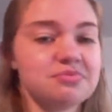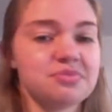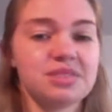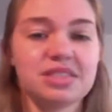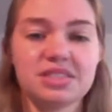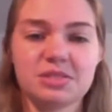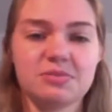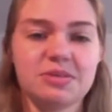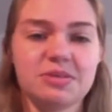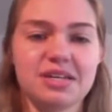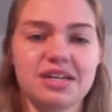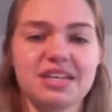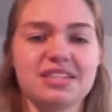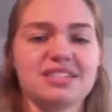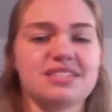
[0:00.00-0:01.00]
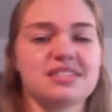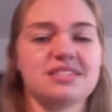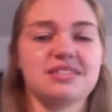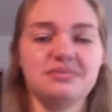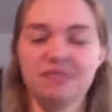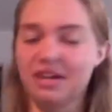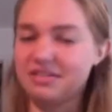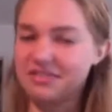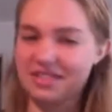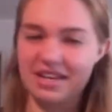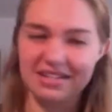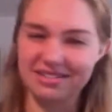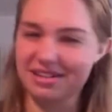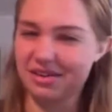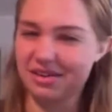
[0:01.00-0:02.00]
just because kind of
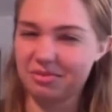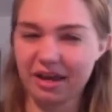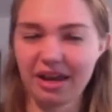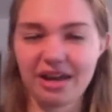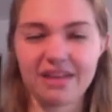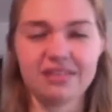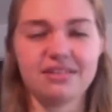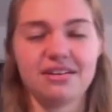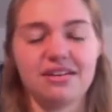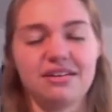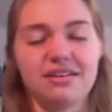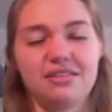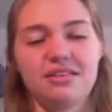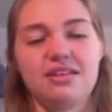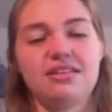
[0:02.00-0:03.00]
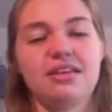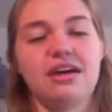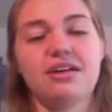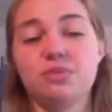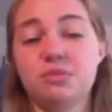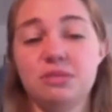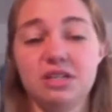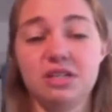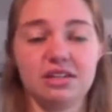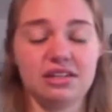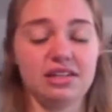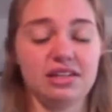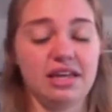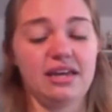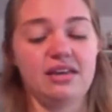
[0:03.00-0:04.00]
sized out in my head. I think that would be a good
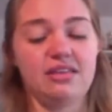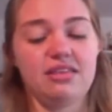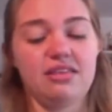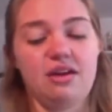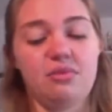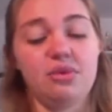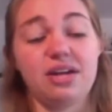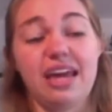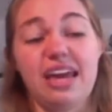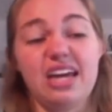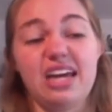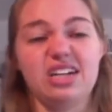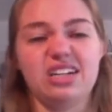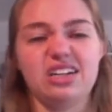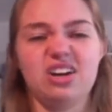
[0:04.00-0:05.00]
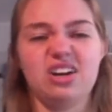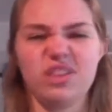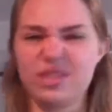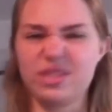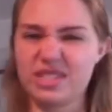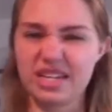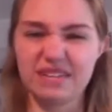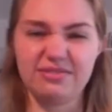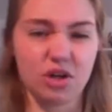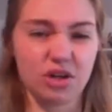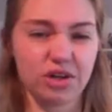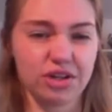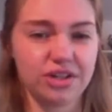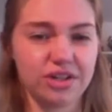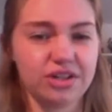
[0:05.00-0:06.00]
length. I want to err on the side of
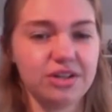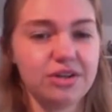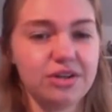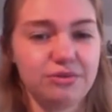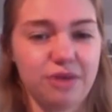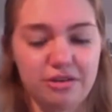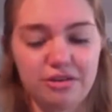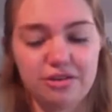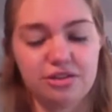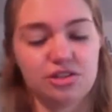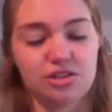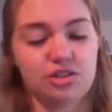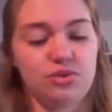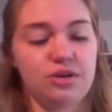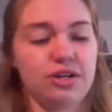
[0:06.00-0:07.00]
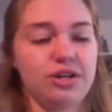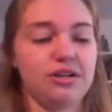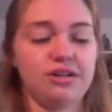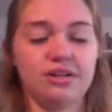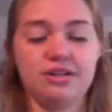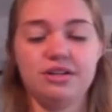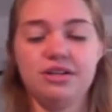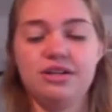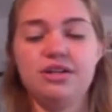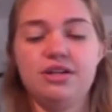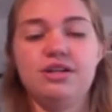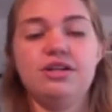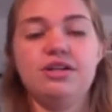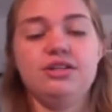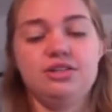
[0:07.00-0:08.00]
longer rather than shorter.
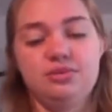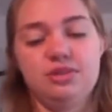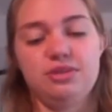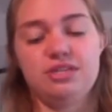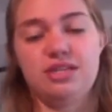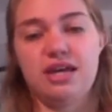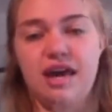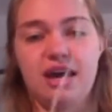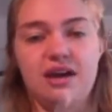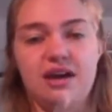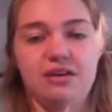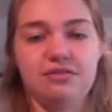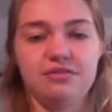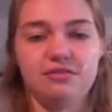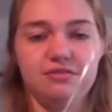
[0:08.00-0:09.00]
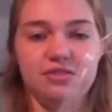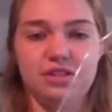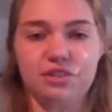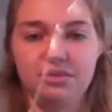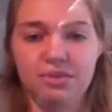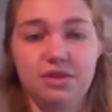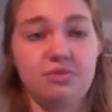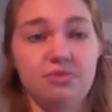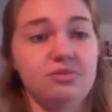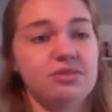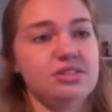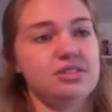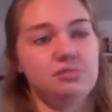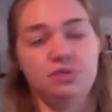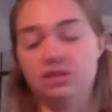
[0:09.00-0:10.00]
So once I have, a
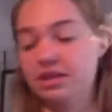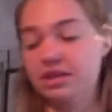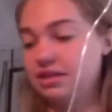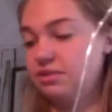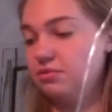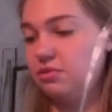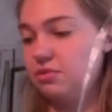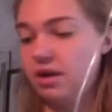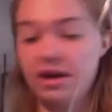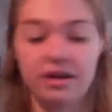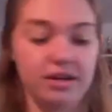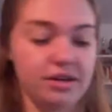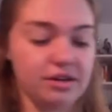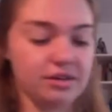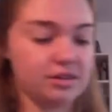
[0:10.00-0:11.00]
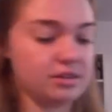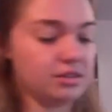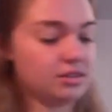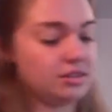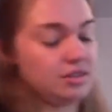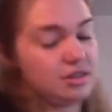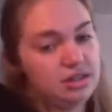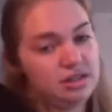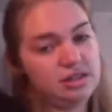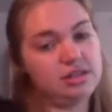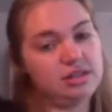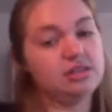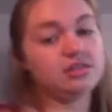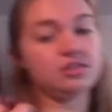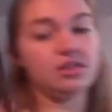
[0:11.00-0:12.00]
reasonable length of wire,
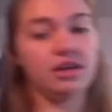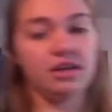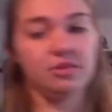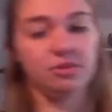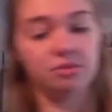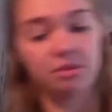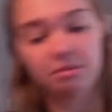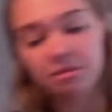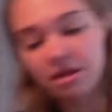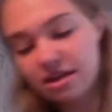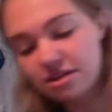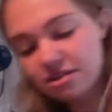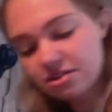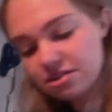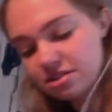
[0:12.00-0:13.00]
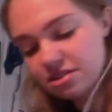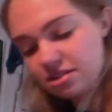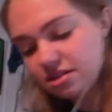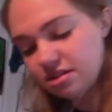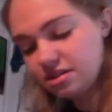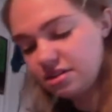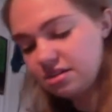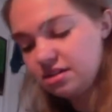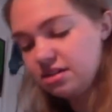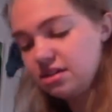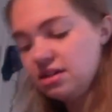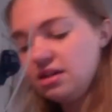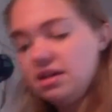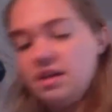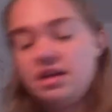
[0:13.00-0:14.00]
cut it with my pliers.
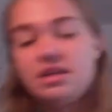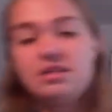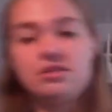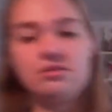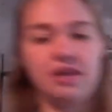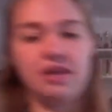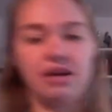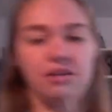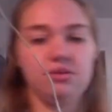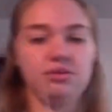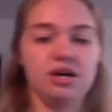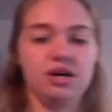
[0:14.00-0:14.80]
And so now